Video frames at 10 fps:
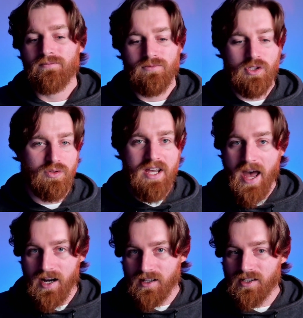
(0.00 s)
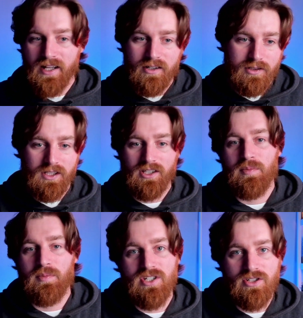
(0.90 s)
Use a heading that like clearly
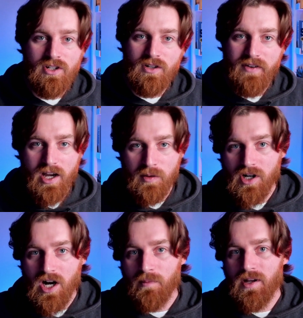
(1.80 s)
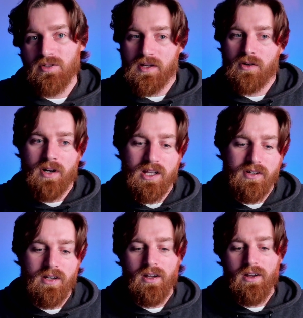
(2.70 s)
positions your value prop as being
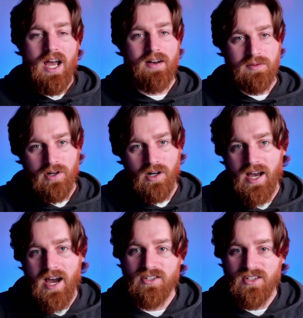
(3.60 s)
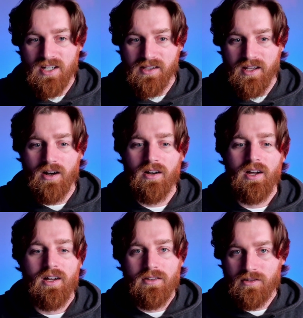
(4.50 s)
relevant. Have some call to actions in there.
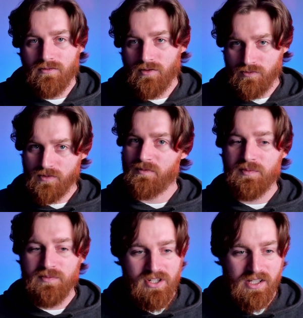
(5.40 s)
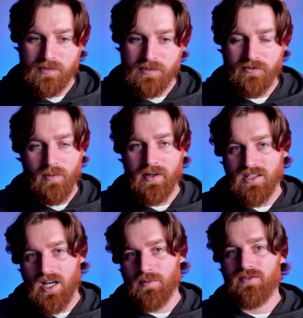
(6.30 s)
You've seen this before many
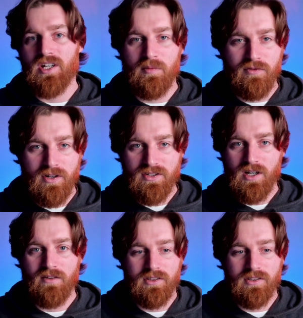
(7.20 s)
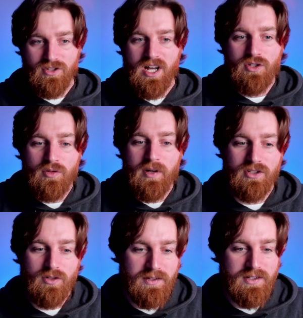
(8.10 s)
times. You've done it before yourself. Like there's not too much
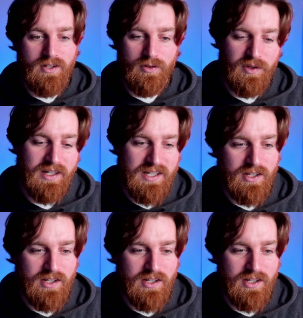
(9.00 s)
nuance here to really dig